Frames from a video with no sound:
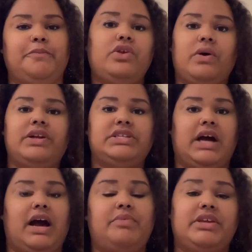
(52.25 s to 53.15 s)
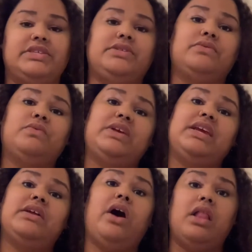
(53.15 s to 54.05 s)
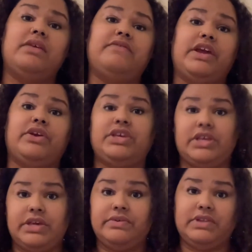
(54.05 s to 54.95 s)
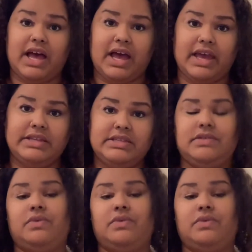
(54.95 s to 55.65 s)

Your job is to read all of their cue lines,